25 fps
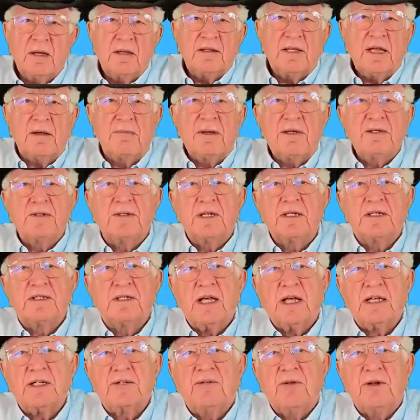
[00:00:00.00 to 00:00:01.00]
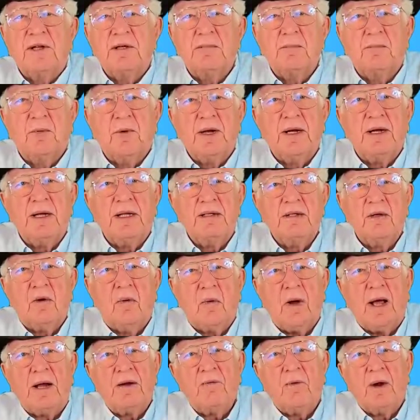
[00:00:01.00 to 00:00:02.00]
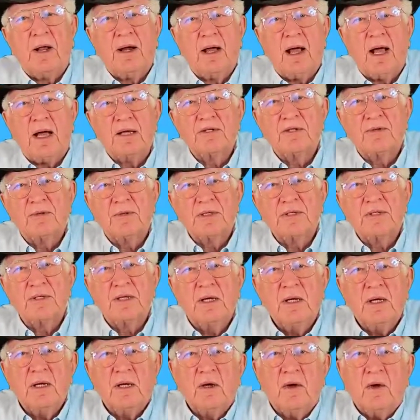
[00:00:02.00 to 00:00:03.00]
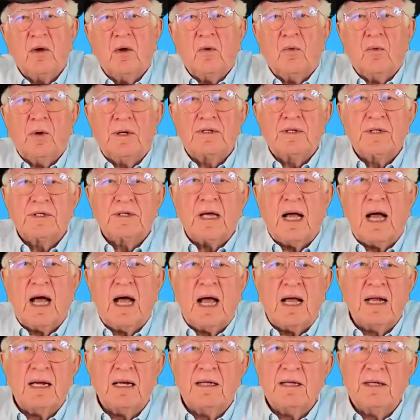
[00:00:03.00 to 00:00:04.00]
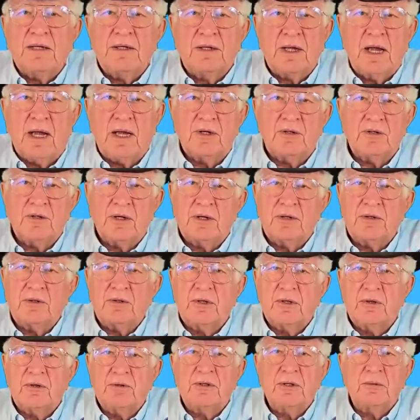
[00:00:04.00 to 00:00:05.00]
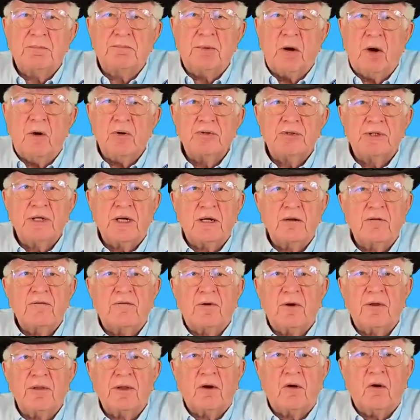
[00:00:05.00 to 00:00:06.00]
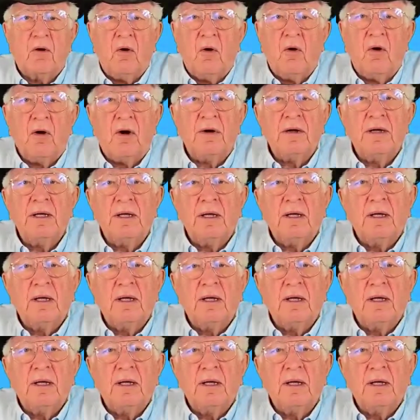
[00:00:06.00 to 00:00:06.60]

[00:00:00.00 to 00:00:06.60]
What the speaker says: They've been successful in breeding the white rhinoceros, which is highly endangered due to poaching for their horn,